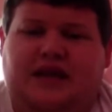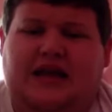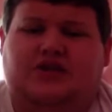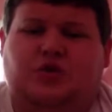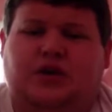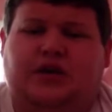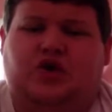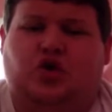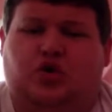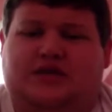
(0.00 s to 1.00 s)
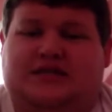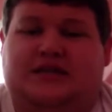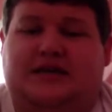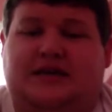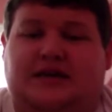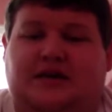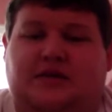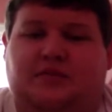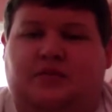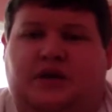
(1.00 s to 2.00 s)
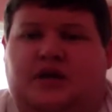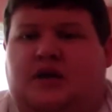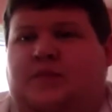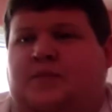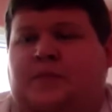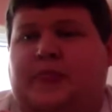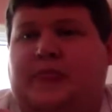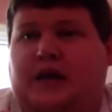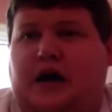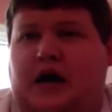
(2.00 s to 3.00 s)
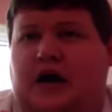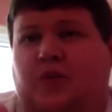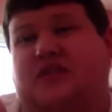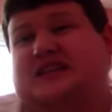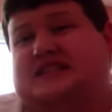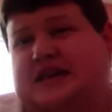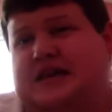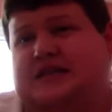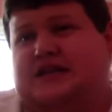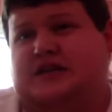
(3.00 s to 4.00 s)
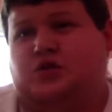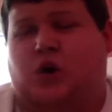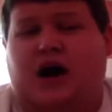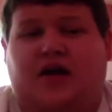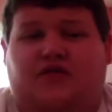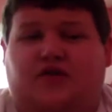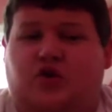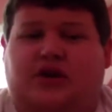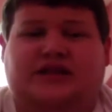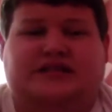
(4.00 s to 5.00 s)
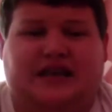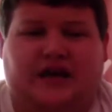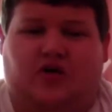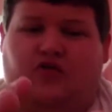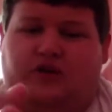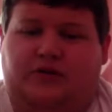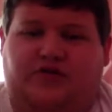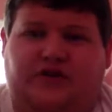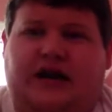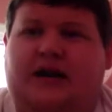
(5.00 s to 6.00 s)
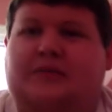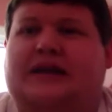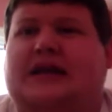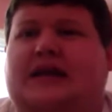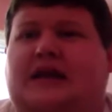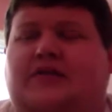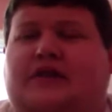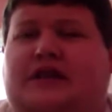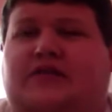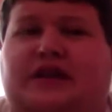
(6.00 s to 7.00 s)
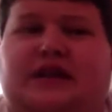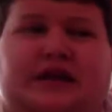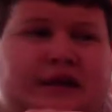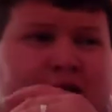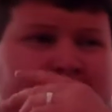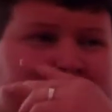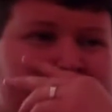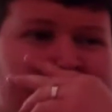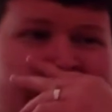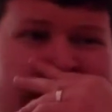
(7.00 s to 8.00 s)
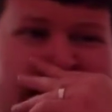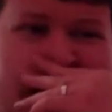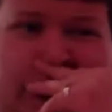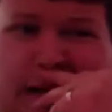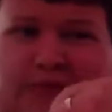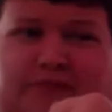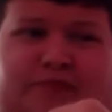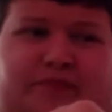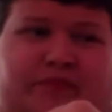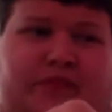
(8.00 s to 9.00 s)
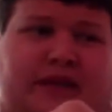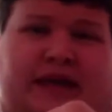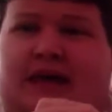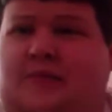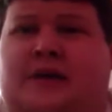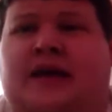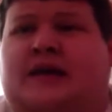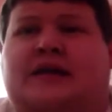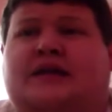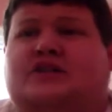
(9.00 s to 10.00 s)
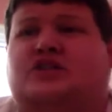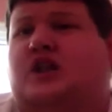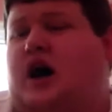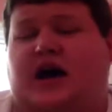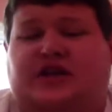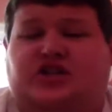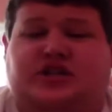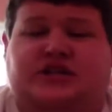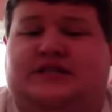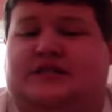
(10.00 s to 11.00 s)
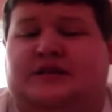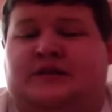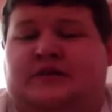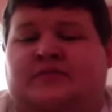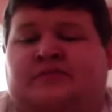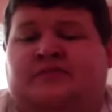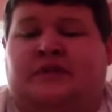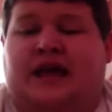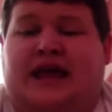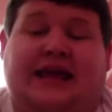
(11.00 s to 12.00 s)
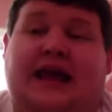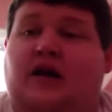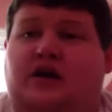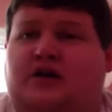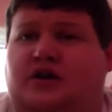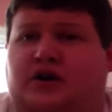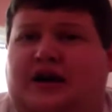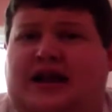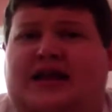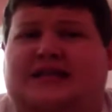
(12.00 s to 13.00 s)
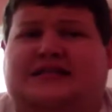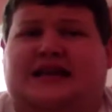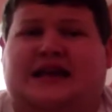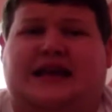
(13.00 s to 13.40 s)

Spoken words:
It's really cool to see him with his kids and his wife. You can tell from the very beginning of the DVD that Hitman is not just a character. He's